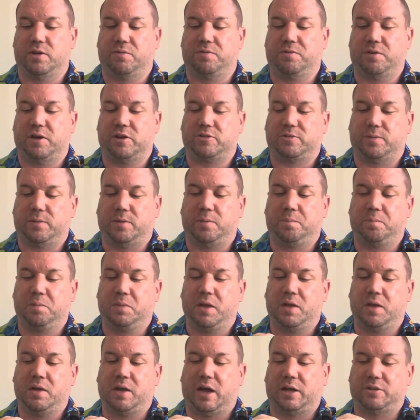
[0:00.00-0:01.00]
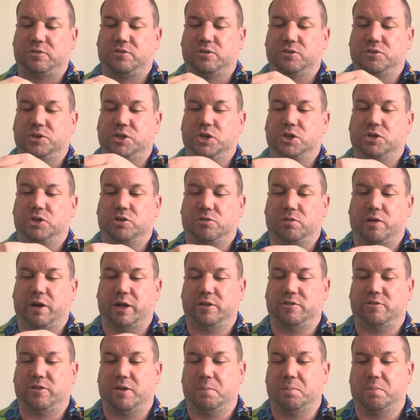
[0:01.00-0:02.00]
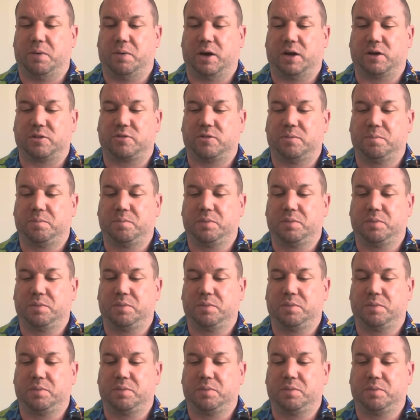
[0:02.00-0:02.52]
festival had such a great impact.